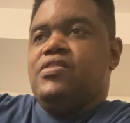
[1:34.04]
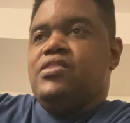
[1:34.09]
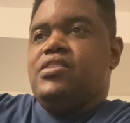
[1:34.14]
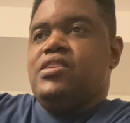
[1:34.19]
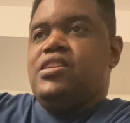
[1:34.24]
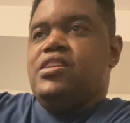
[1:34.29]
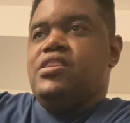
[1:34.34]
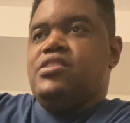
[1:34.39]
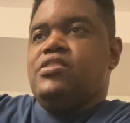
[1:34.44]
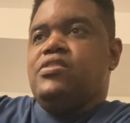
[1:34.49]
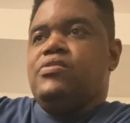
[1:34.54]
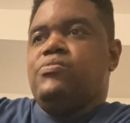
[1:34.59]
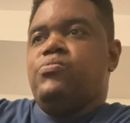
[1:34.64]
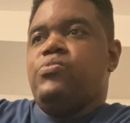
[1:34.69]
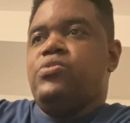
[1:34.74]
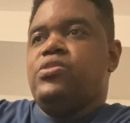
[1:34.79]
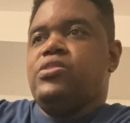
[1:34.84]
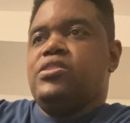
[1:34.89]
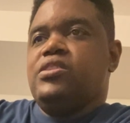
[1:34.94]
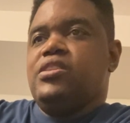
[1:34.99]
He just
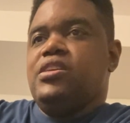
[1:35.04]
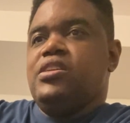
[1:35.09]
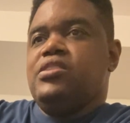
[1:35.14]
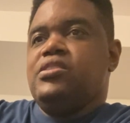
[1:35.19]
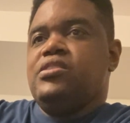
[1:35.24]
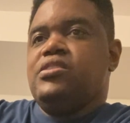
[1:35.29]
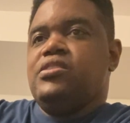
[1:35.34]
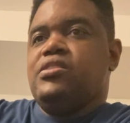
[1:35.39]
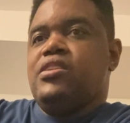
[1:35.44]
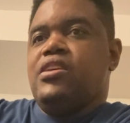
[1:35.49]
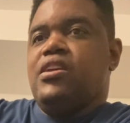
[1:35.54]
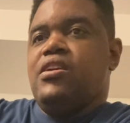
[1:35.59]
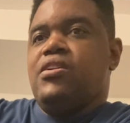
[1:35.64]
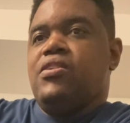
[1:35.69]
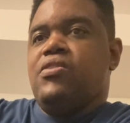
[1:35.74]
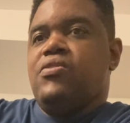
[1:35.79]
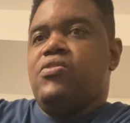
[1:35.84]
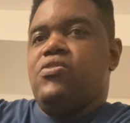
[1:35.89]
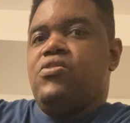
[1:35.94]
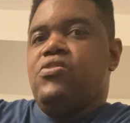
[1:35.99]
want things
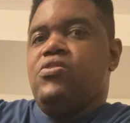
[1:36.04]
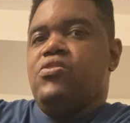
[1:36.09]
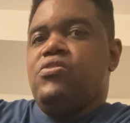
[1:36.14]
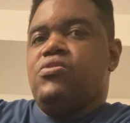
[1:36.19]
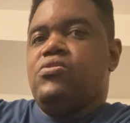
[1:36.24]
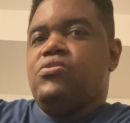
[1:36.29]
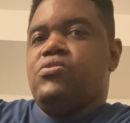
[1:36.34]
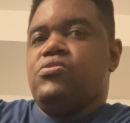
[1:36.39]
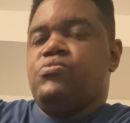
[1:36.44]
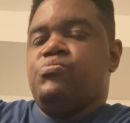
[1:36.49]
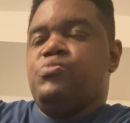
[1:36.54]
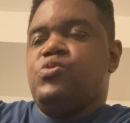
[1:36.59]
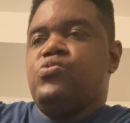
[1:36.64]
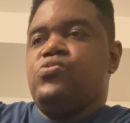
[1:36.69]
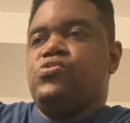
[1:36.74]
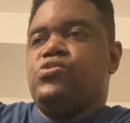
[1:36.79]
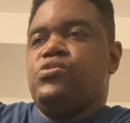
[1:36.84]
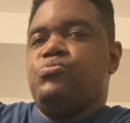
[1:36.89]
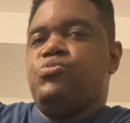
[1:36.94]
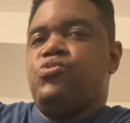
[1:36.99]
to
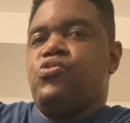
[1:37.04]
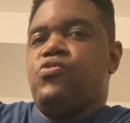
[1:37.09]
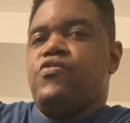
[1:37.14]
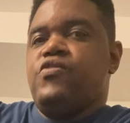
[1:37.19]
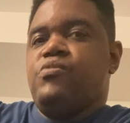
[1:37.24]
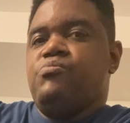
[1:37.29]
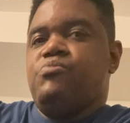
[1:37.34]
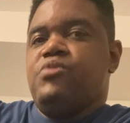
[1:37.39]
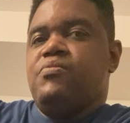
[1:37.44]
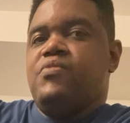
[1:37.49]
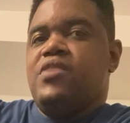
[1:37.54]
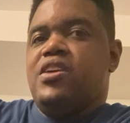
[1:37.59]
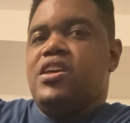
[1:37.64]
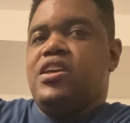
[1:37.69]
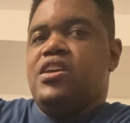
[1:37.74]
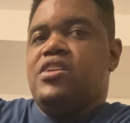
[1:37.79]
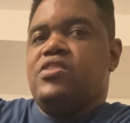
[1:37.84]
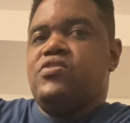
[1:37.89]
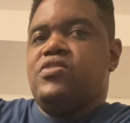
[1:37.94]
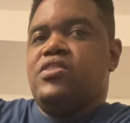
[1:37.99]
move smoothly. Remember,
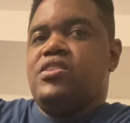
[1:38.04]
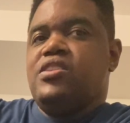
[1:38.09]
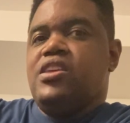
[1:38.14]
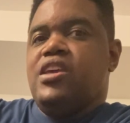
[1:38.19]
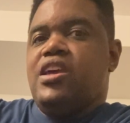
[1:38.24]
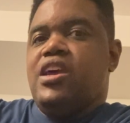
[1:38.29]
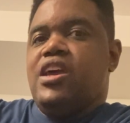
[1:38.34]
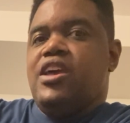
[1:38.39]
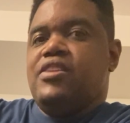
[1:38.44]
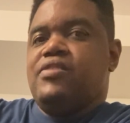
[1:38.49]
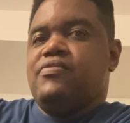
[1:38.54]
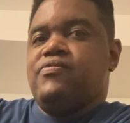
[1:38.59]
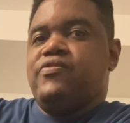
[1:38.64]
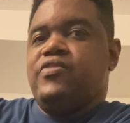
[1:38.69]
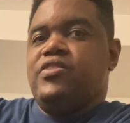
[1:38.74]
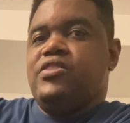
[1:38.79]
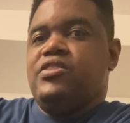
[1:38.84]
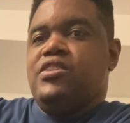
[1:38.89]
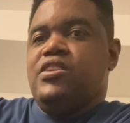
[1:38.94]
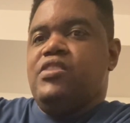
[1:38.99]
Angela did ask
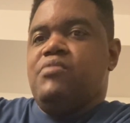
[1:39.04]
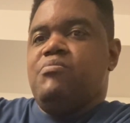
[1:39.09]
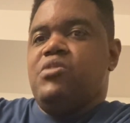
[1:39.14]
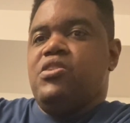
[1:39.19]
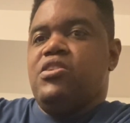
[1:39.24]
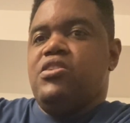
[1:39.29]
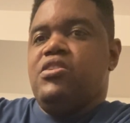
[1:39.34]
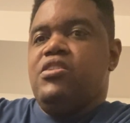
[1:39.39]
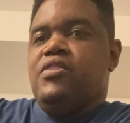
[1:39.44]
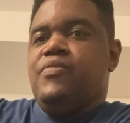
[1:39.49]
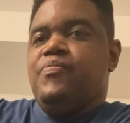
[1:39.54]
Fatima,